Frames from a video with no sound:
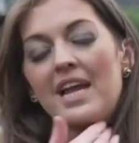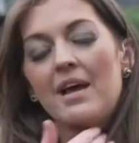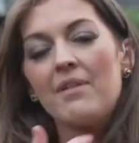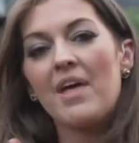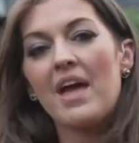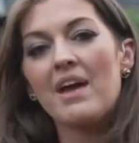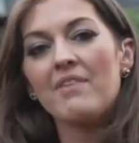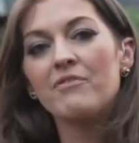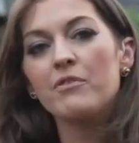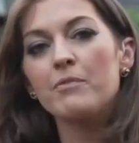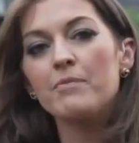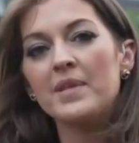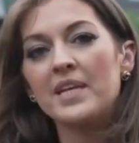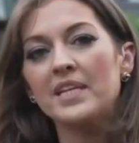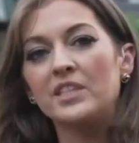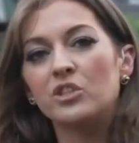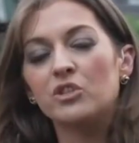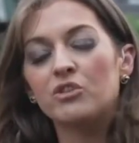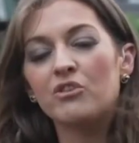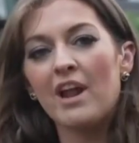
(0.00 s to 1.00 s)
Now, they're from
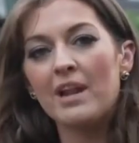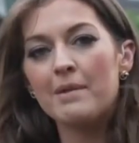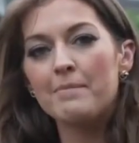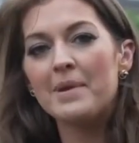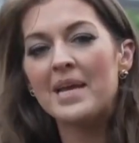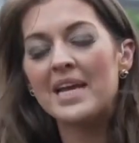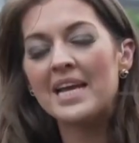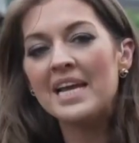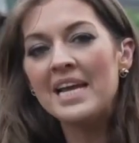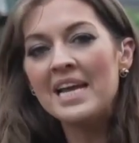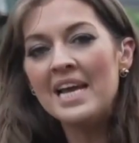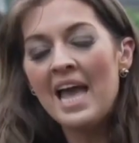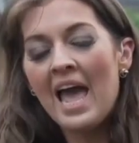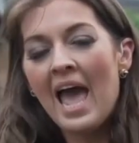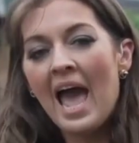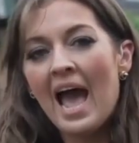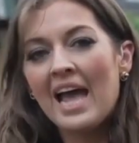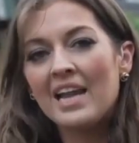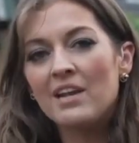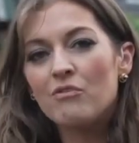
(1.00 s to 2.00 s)
the Tranmere
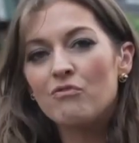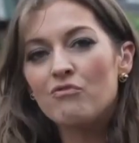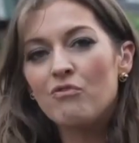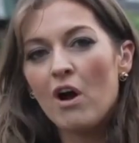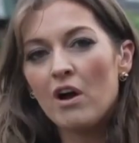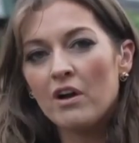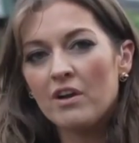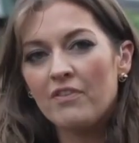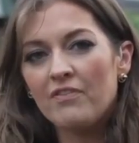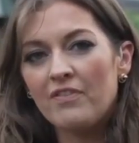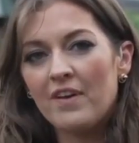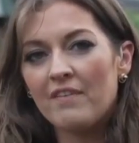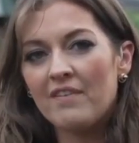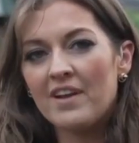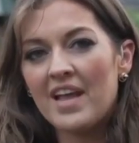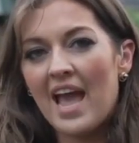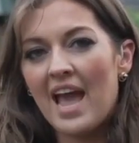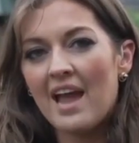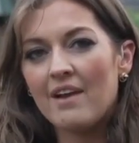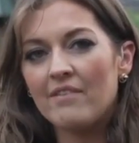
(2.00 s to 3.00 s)
and
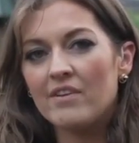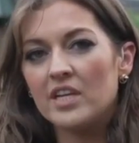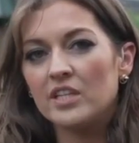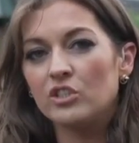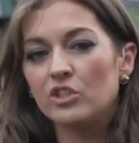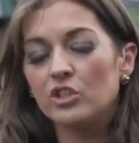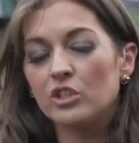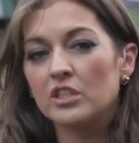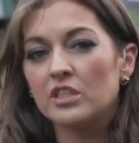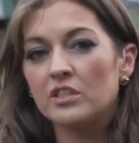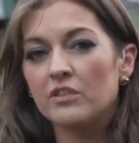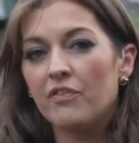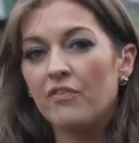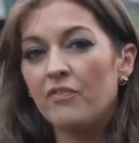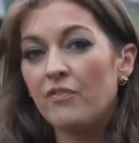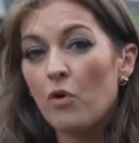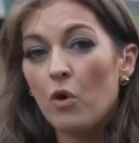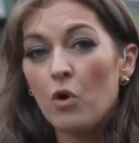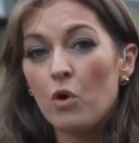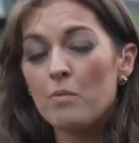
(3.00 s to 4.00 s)
Rockferry areas, just
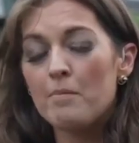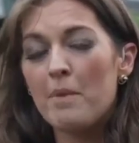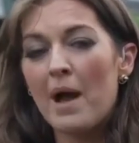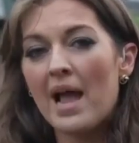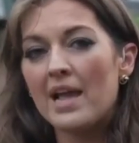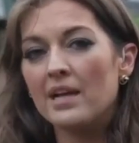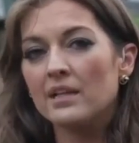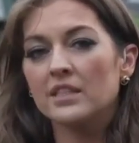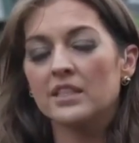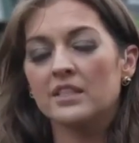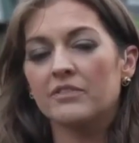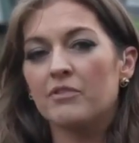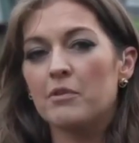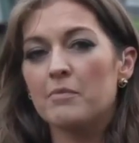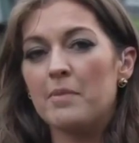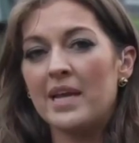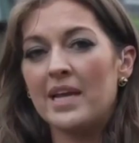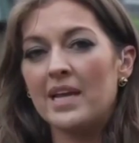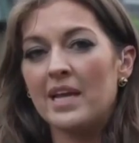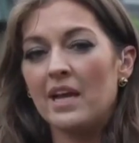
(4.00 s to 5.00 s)
4 miles
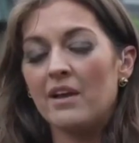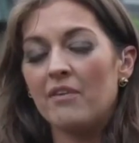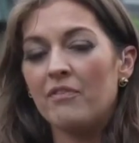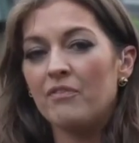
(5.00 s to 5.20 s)
from here,